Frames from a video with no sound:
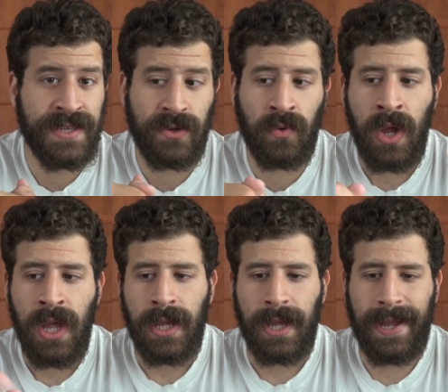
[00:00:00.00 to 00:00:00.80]
so
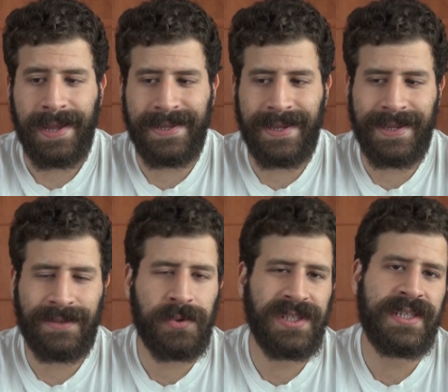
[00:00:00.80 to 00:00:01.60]
uh,
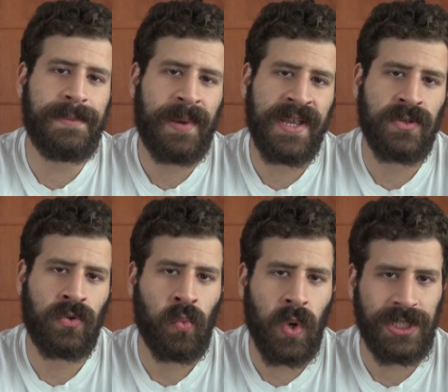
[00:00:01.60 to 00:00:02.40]
it really depends
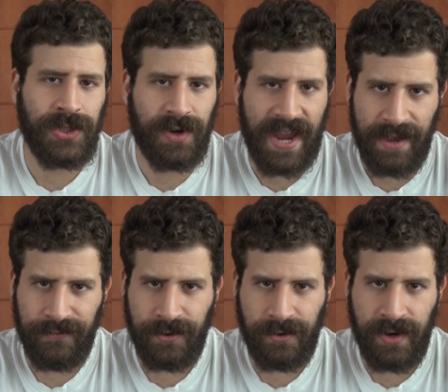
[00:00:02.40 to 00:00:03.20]
on what you're
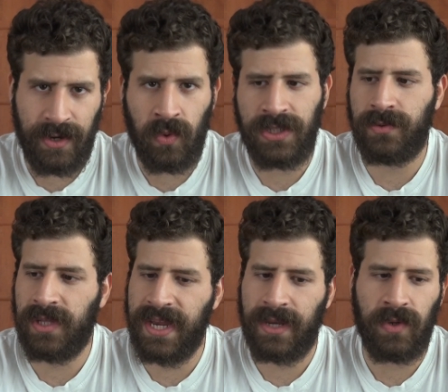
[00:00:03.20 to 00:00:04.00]
after and what you
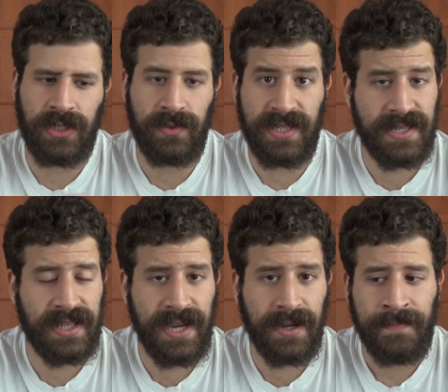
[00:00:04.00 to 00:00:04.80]
like and what you
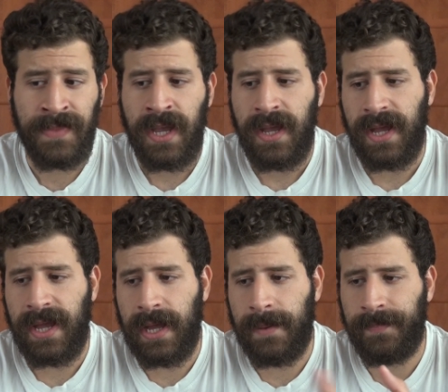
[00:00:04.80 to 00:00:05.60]
dislike.
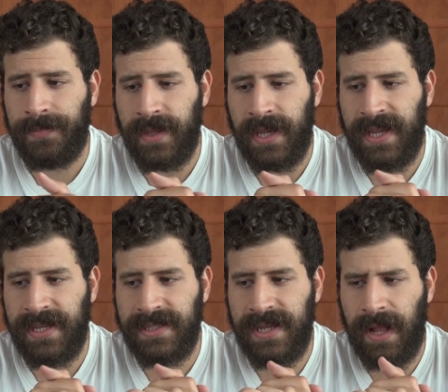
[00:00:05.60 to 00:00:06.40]
Um,
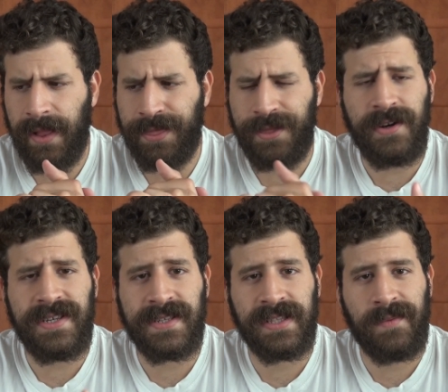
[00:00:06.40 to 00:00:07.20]
and a third
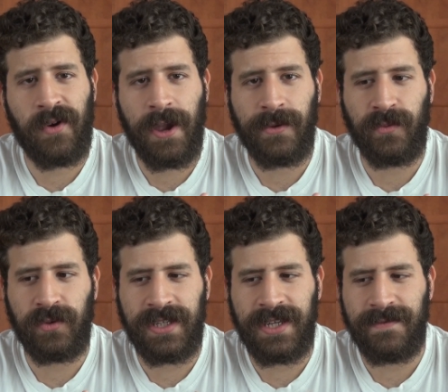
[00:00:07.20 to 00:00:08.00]
disclaimer I
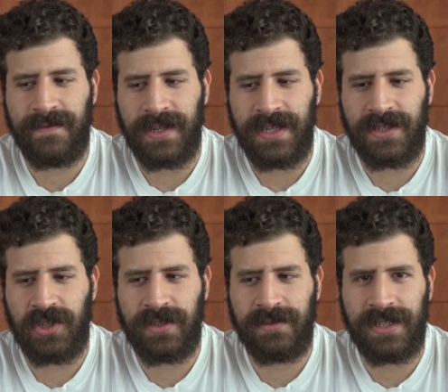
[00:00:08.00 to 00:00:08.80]
would give is
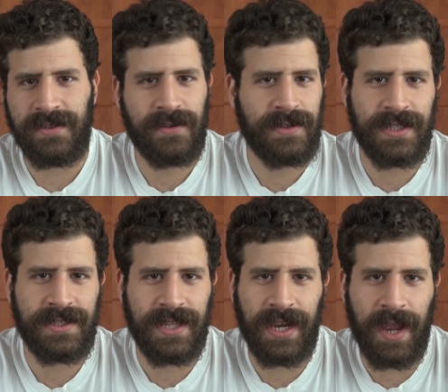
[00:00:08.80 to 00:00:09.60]
just to let you know
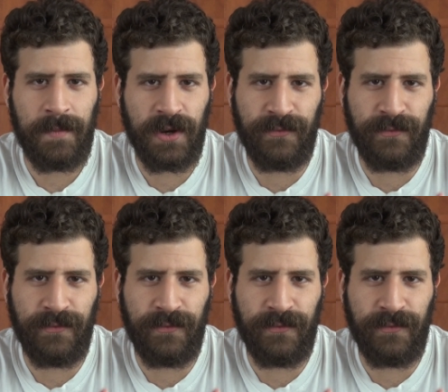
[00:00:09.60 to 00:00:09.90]
that like I'm not